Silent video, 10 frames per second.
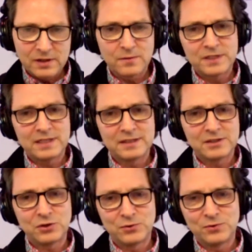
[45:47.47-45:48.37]
which is
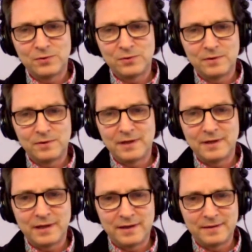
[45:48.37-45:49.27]

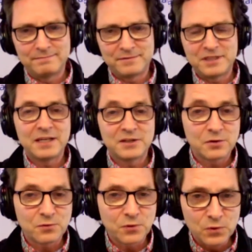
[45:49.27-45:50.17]
to change the
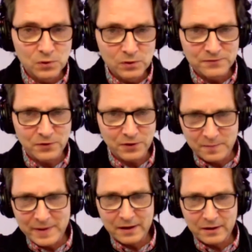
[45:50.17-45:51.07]
rules for the
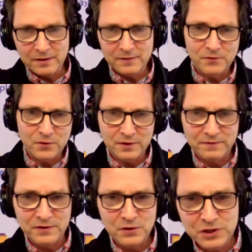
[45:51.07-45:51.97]
better for the
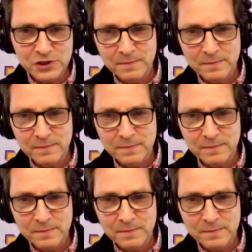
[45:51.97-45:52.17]
future.